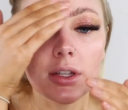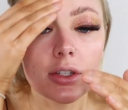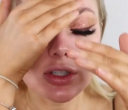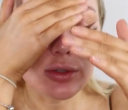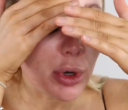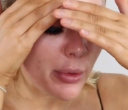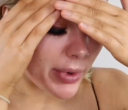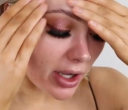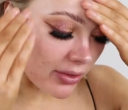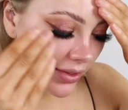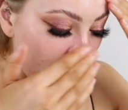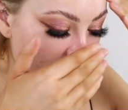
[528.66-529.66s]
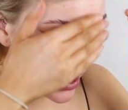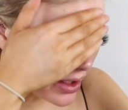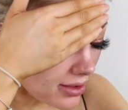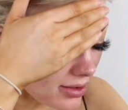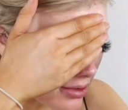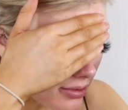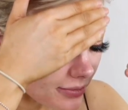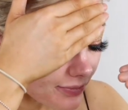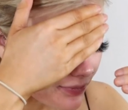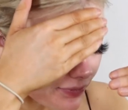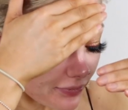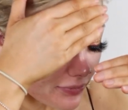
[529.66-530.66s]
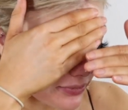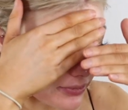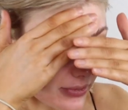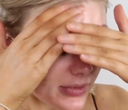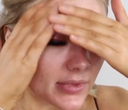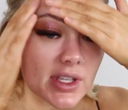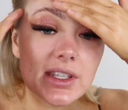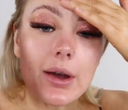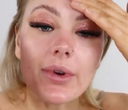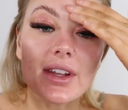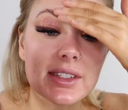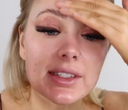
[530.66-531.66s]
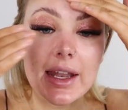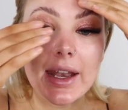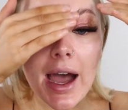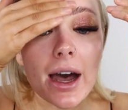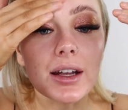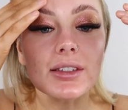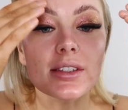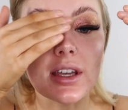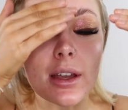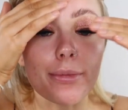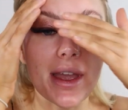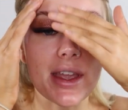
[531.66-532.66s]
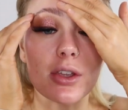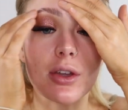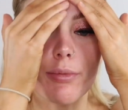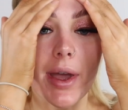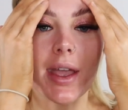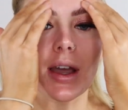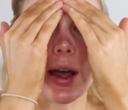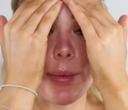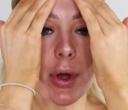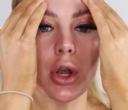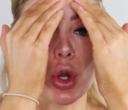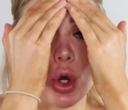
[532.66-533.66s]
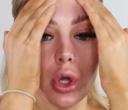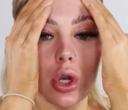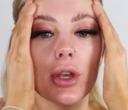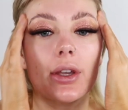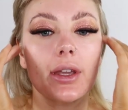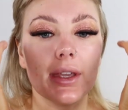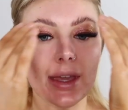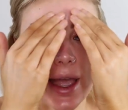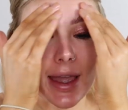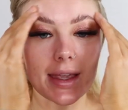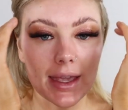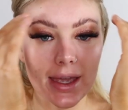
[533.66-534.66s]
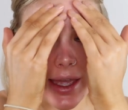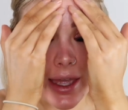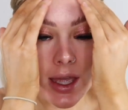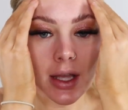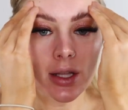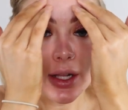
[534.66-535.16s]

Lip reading: just pop it on there. Someone has said how to make your makeup not look cakey.